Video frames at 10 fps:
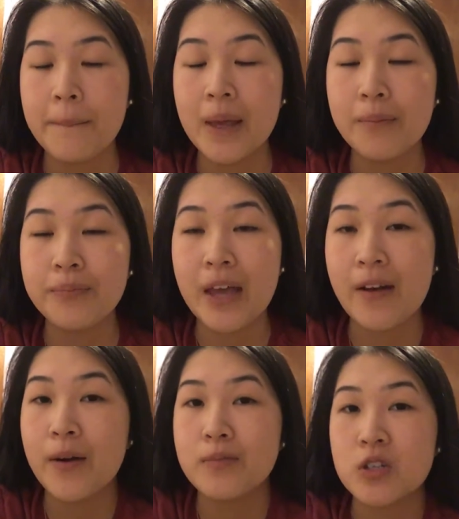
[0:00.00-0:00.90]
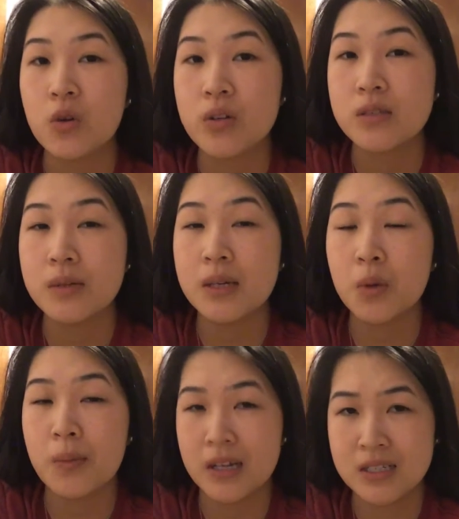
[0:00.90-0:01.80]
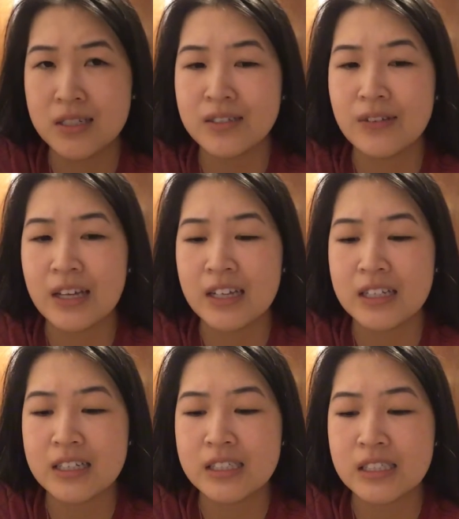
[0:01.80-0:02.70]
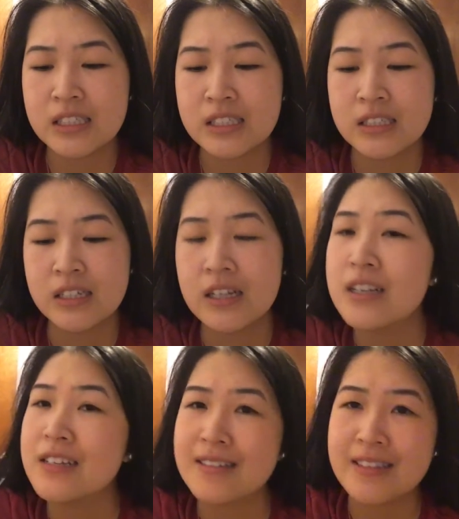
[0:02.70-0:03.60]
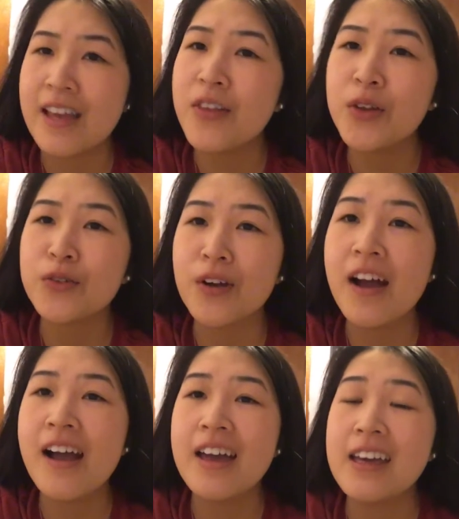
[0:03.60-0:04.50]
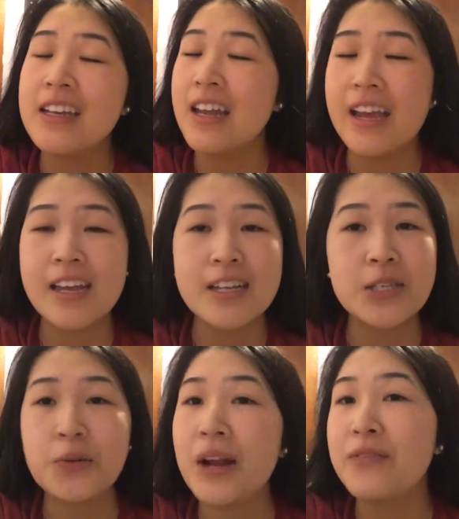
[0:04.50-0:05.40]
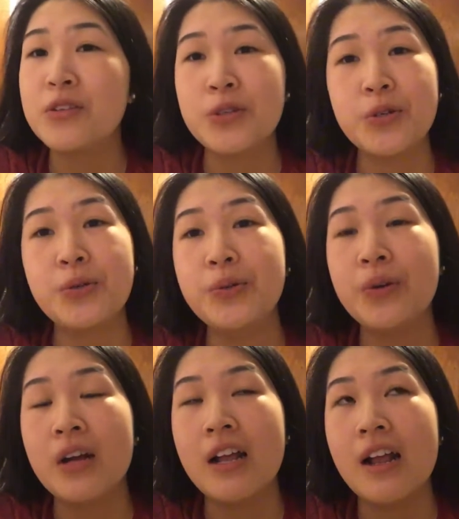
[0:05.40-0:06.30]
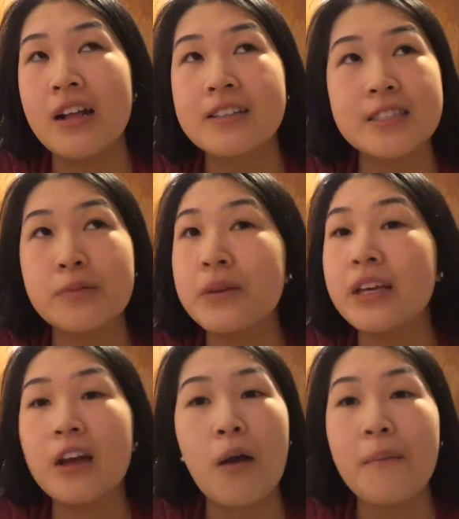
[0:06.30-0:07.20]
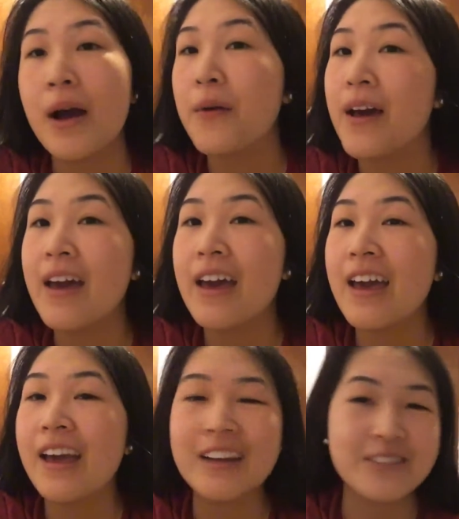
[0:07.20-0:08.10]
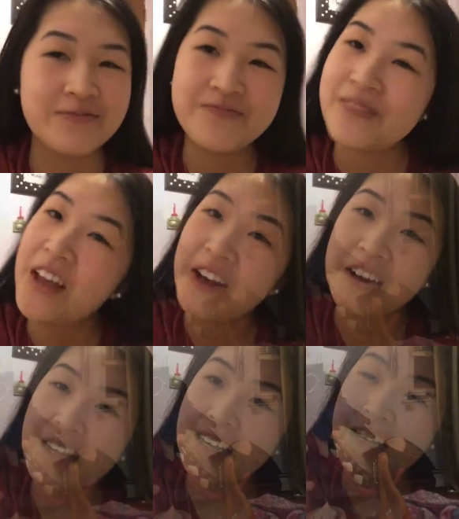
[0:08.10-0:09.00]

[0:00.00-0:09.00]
yeah, now I'm just going to be more positive and stay on the grind and do what I have to do to be on my way. Good night,